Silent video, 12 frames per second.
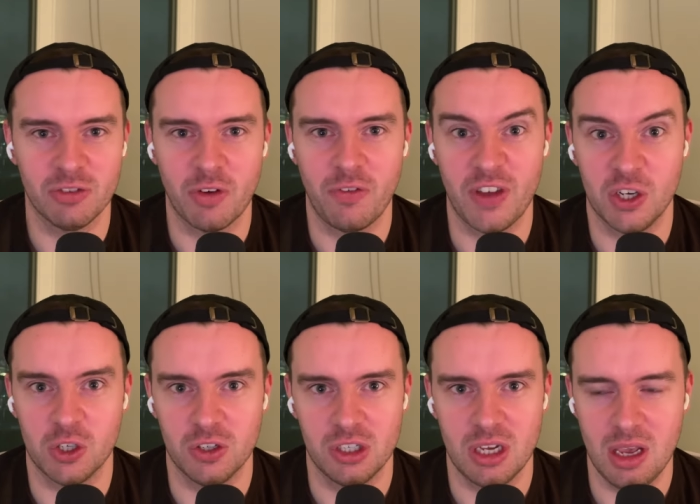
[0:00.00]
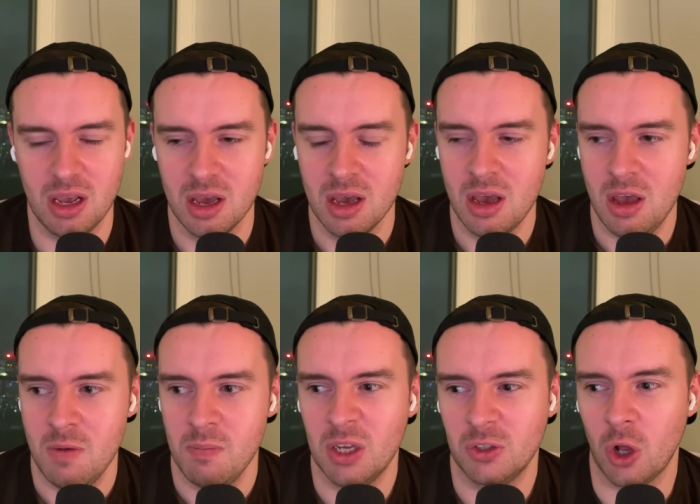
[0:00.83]
of efficiency
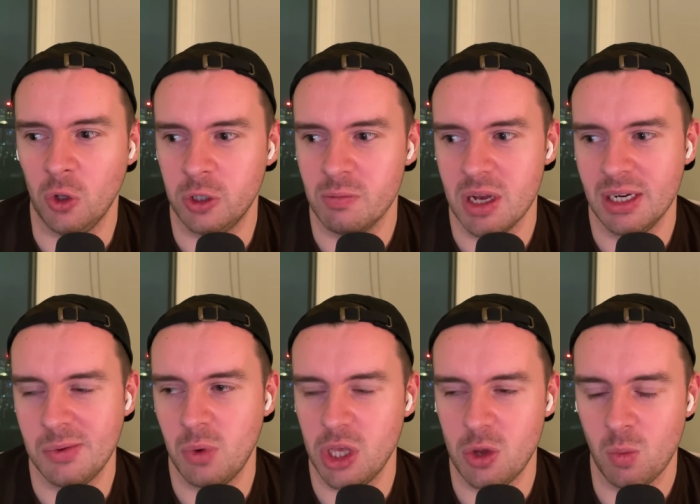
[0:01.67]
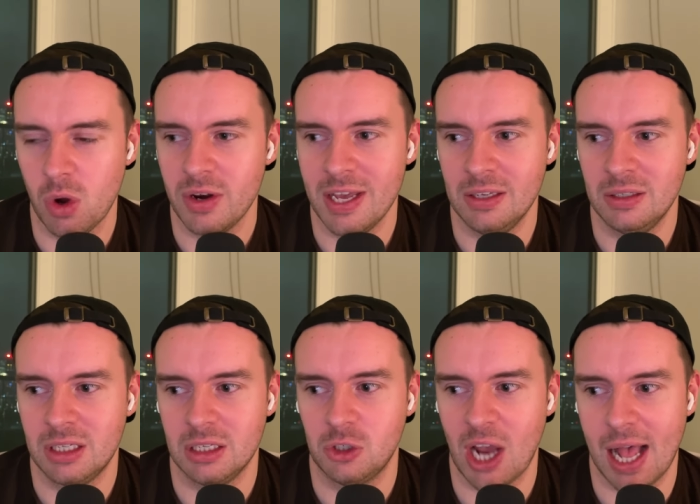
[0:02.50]
because ultimately what you want is
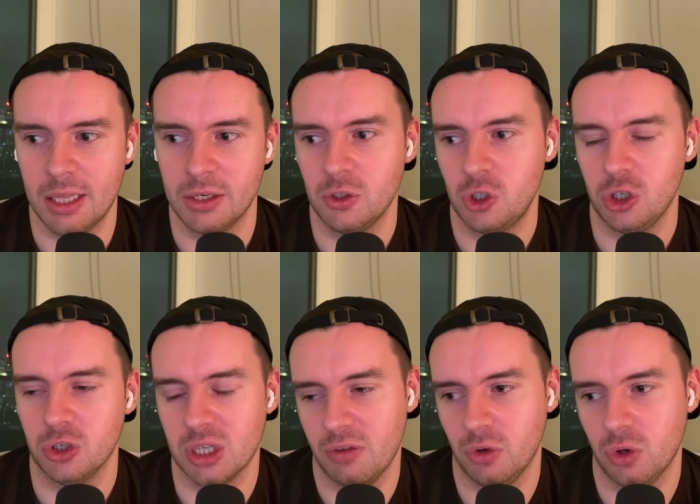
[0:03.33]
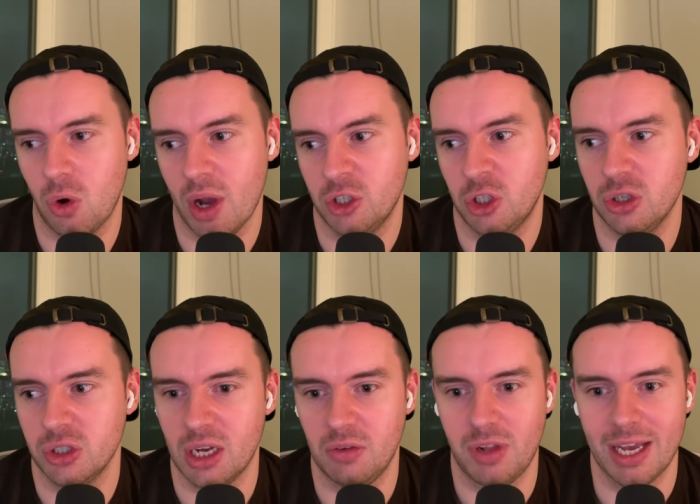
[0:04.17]
to challenge yourself or question
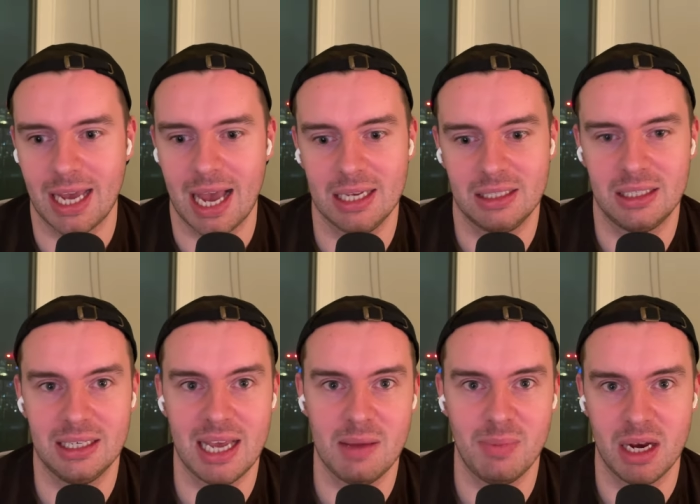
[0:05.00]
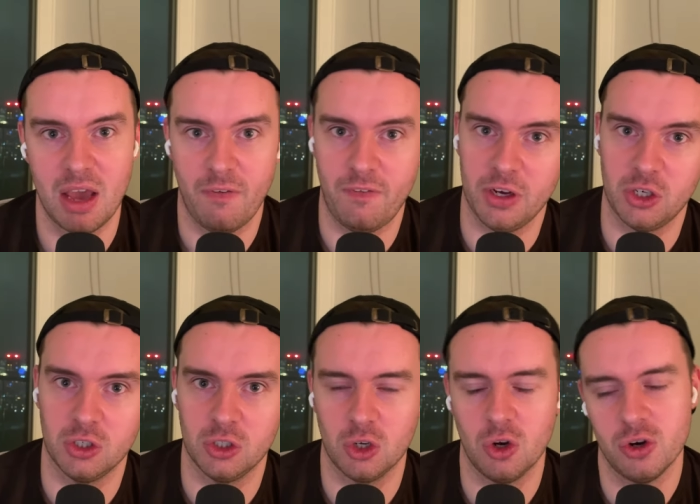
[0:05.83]
yourself like has today been
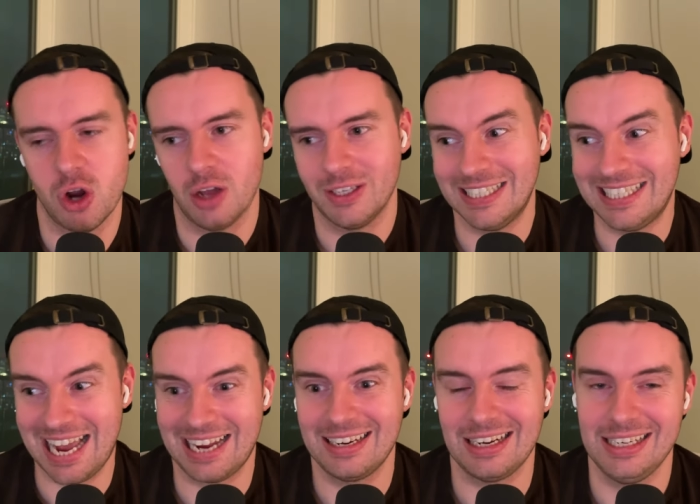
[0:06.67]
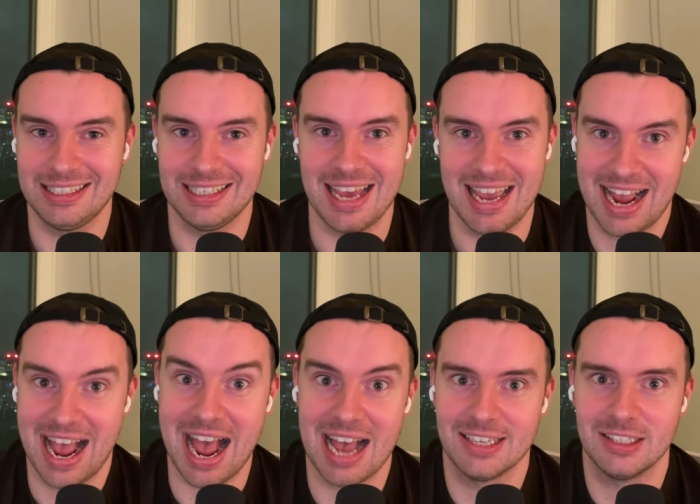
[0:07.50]
efficient or not and technically today
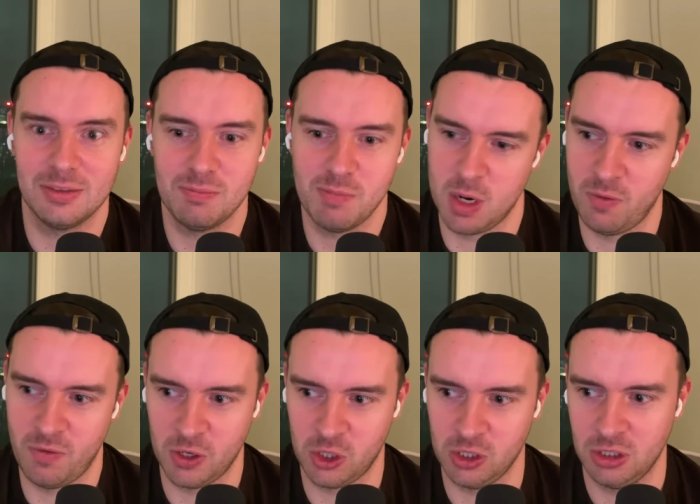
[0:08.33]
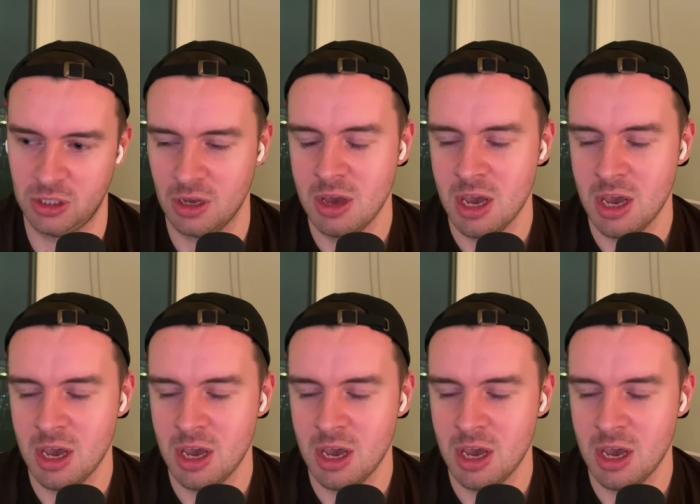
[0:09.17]
has been efficient